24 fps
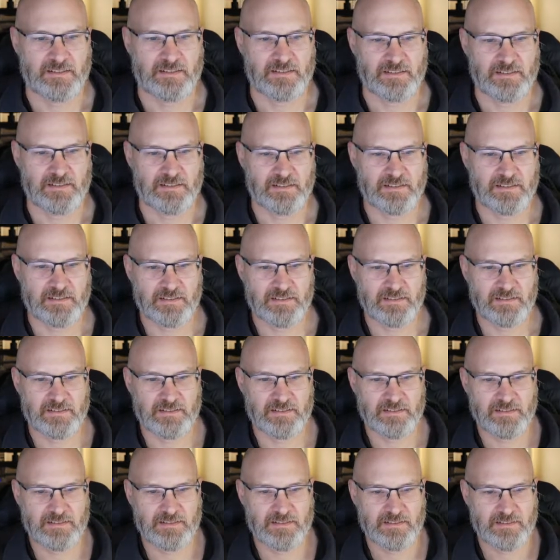
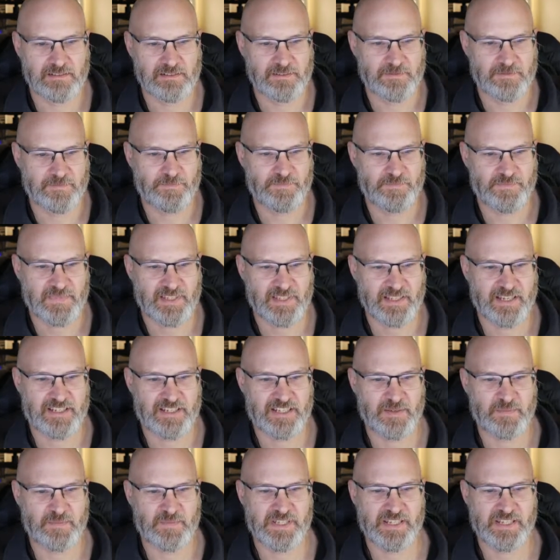
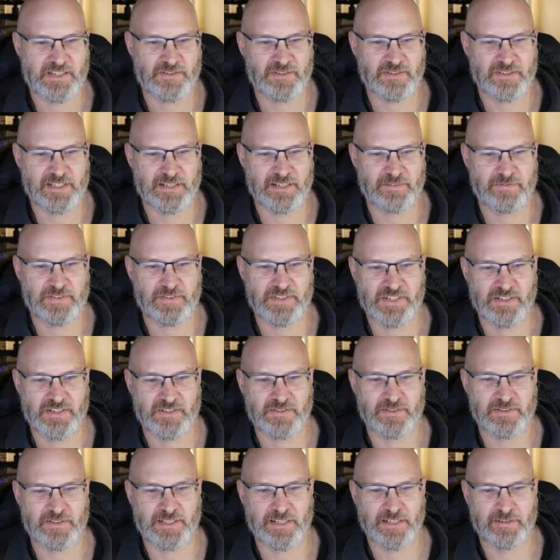HM says, good enough for CERN,
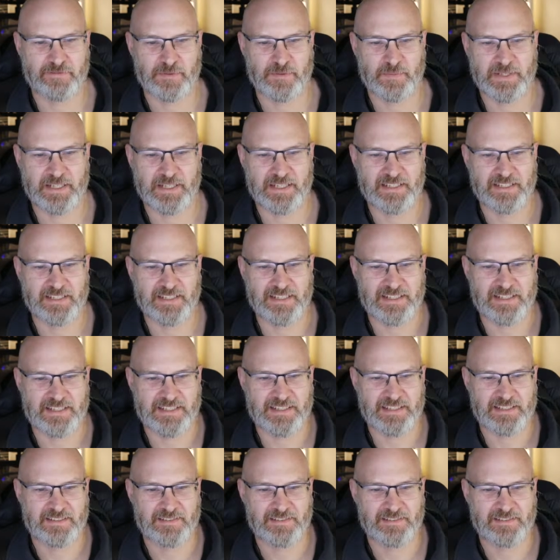good enough for me. Yes.